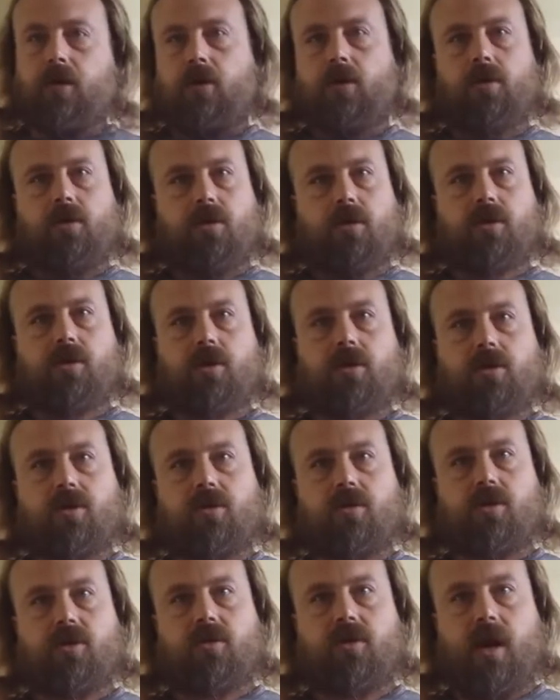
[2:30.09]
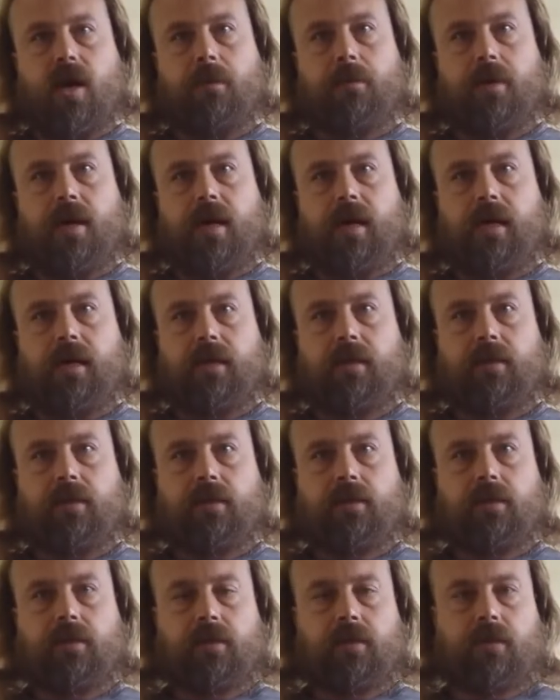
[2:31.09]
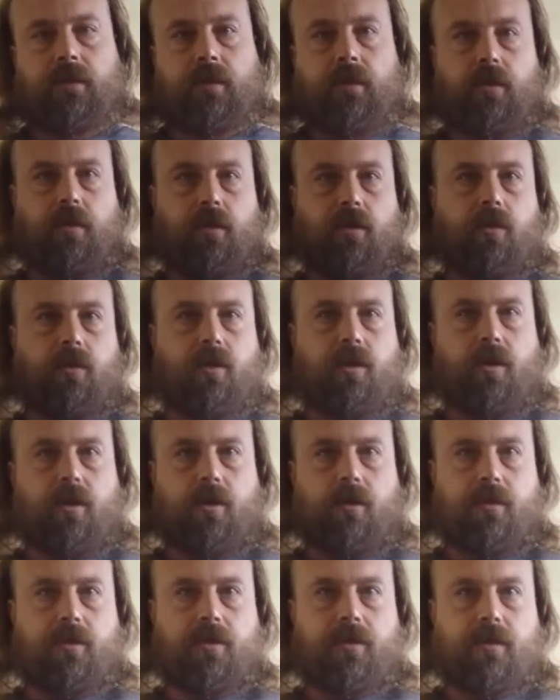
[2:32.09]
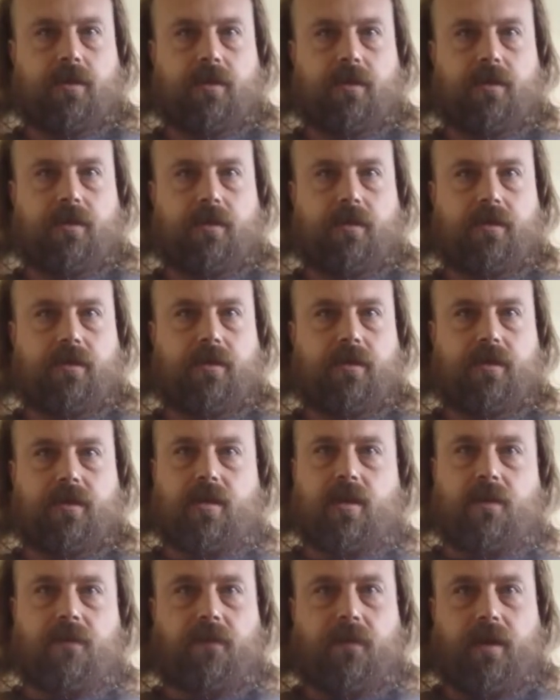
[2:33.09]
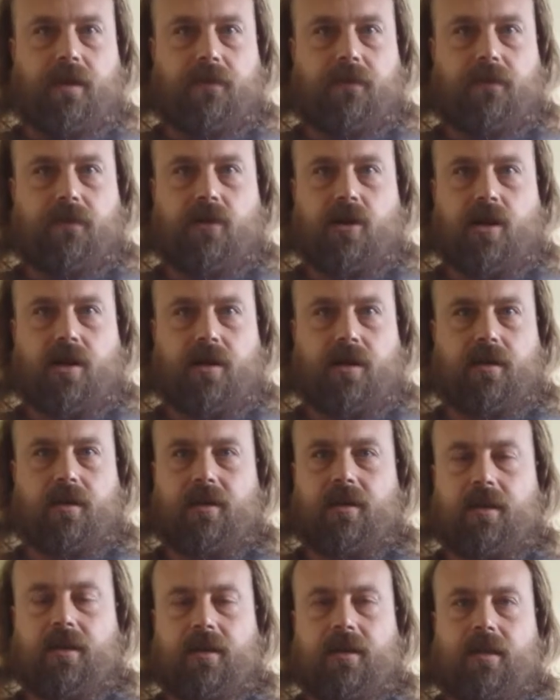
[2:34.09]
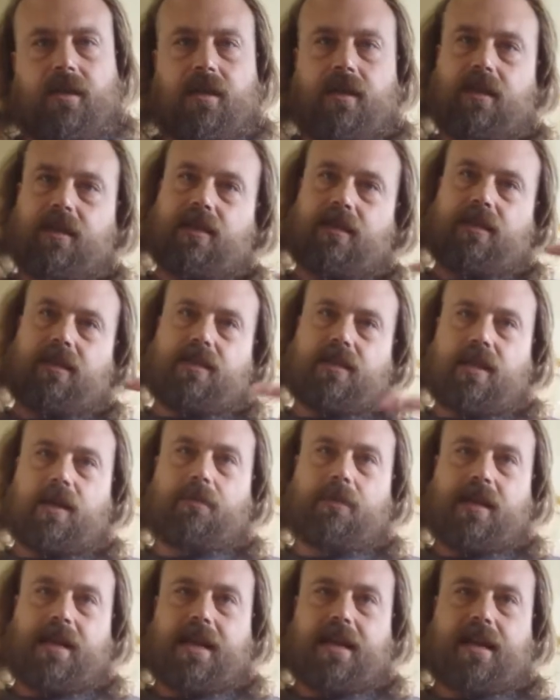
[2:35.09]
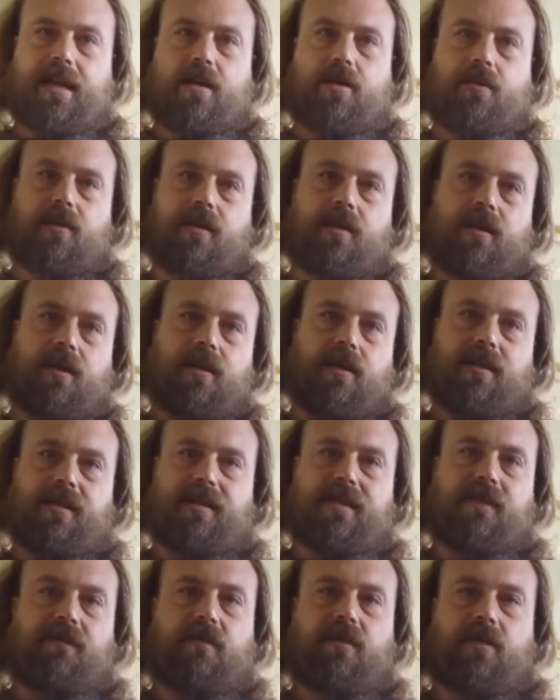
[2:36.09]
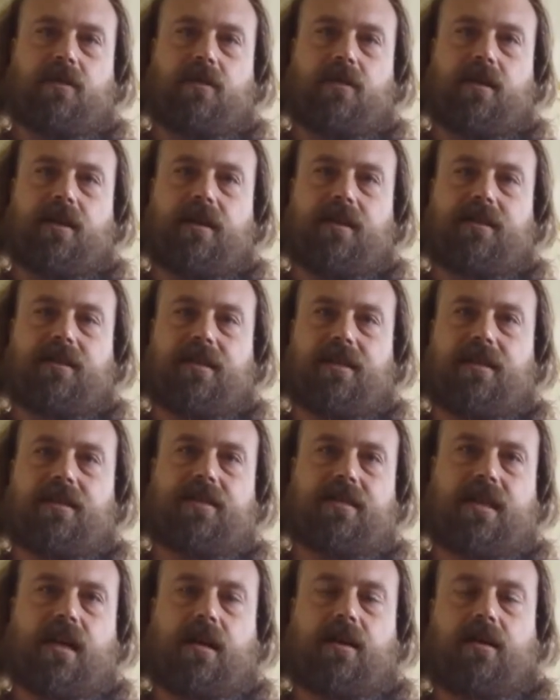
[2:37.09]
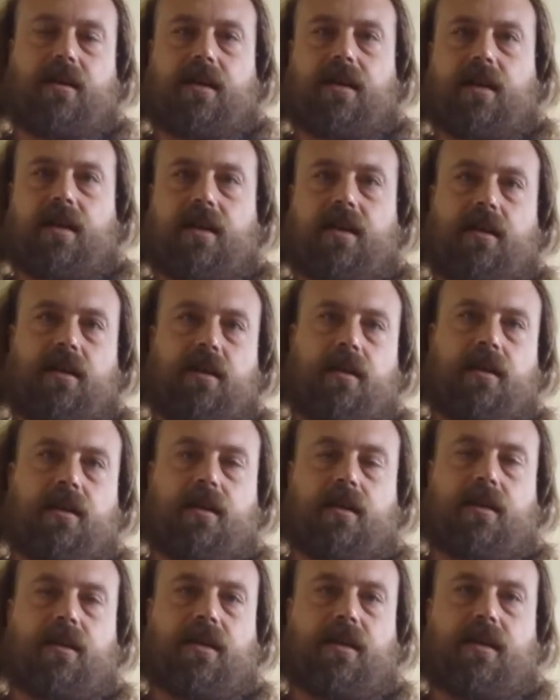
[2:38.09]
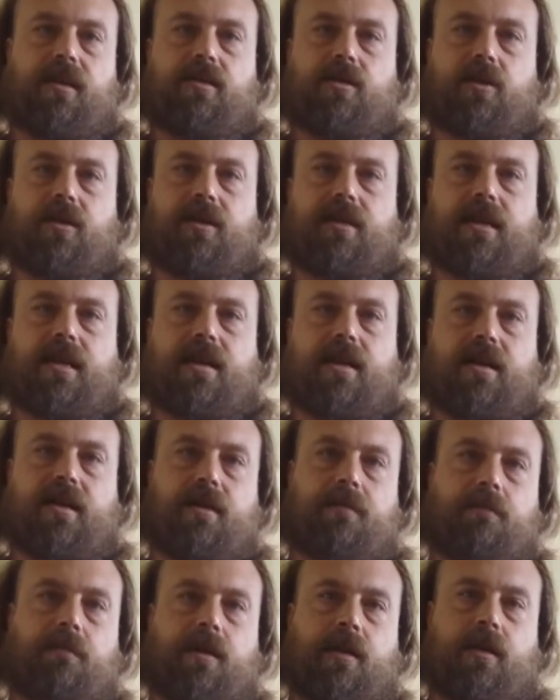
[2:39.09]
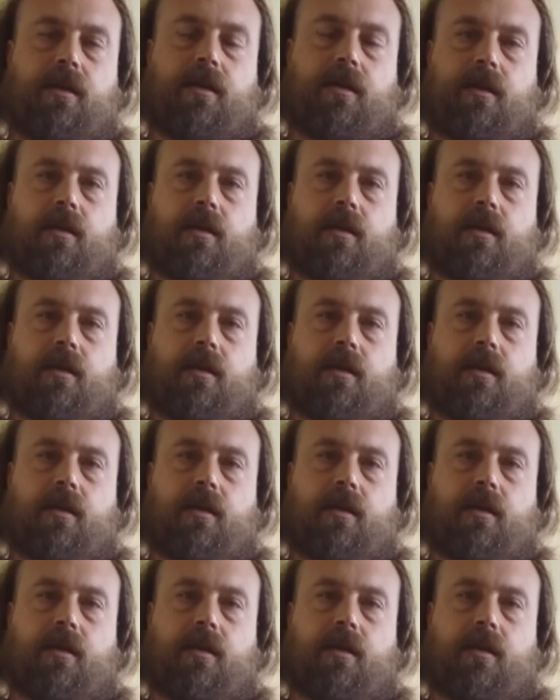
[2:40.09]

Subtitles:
Who knows who's going to drop by? Who knows? It's all free for all. Come hang out 7:30 this Saturday, Eastern Time.